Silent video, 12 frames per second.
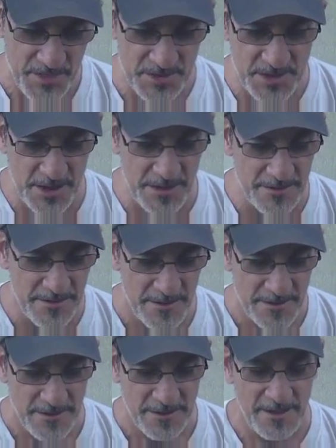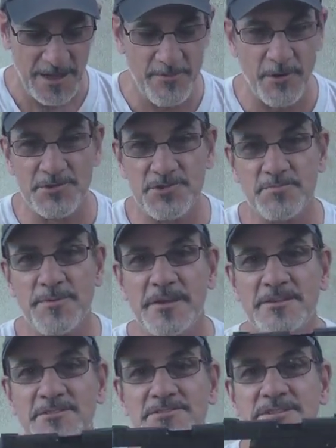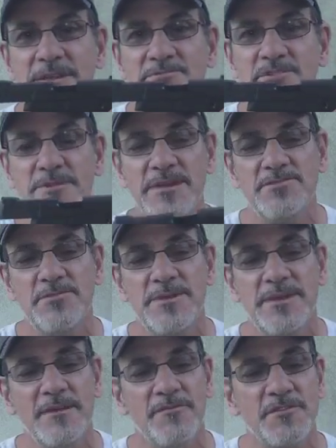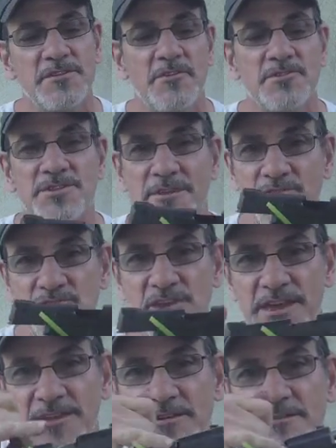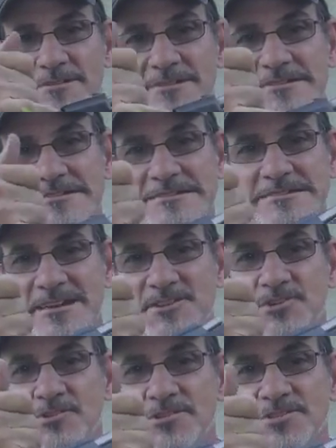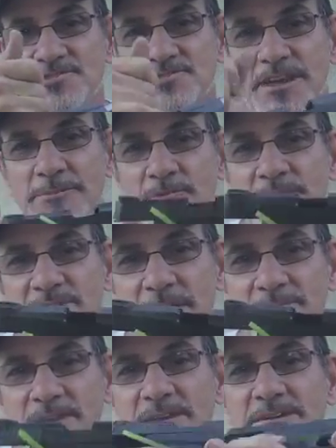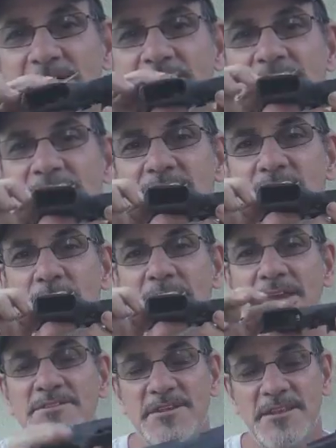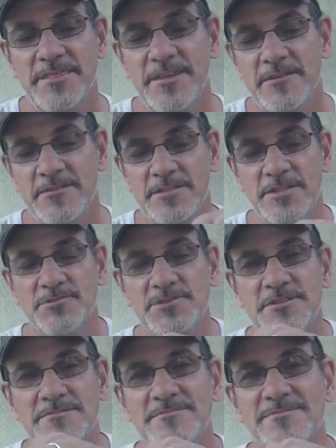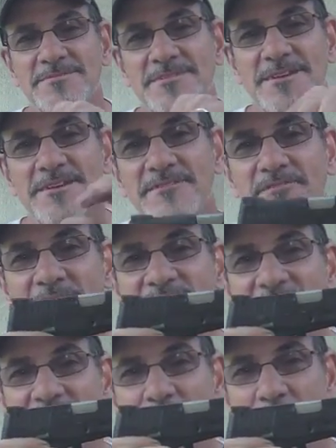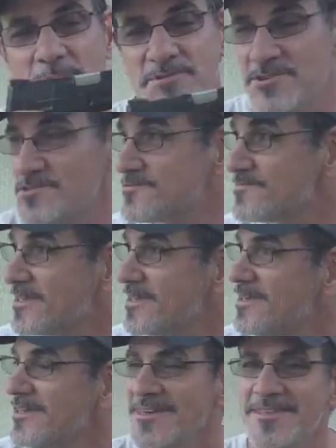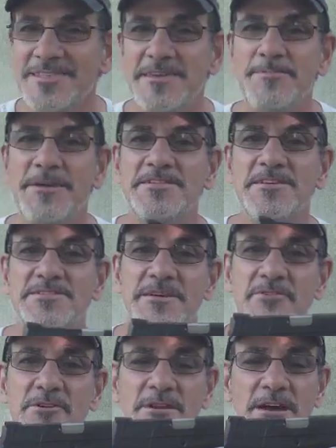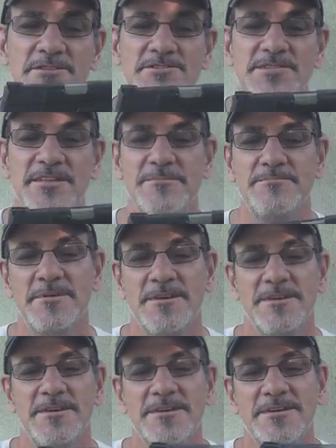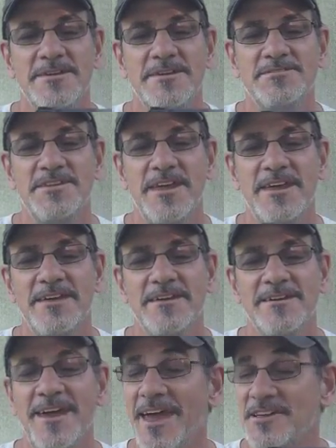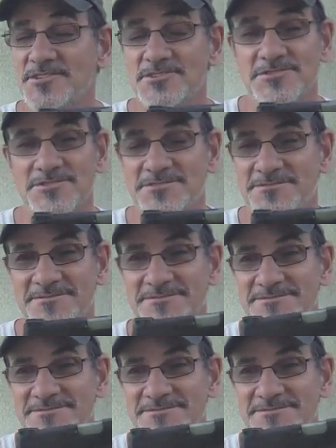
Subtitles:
This gun I purchased because it seemed to me to be a, first of all, safety check here. I showed you the chamber is empty, no magazine in there. I'll close it for aesthetic purposes. The PT709 Slim is as its